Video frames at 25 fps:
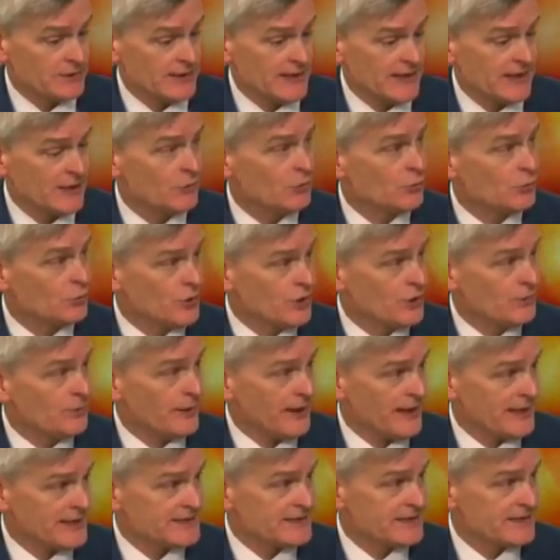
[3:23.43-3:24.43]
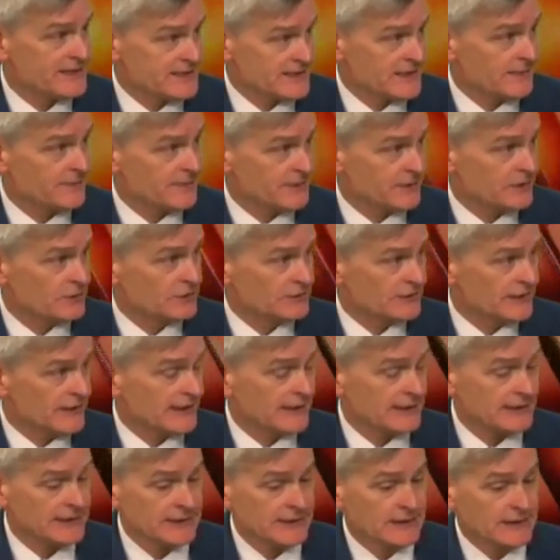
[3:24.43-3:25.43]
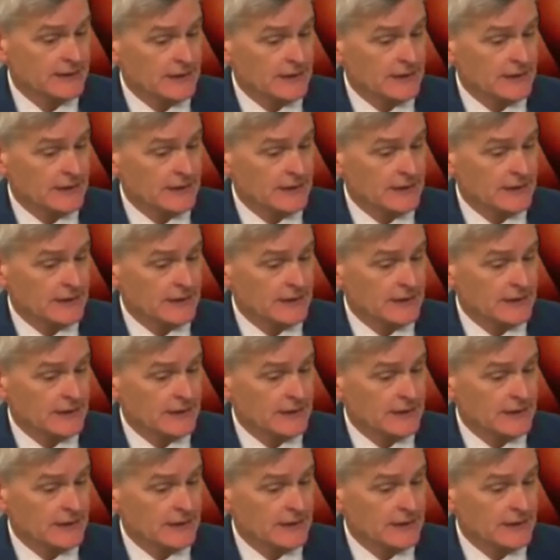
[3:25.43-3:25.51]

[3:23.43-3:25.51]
that. We're passing something on that.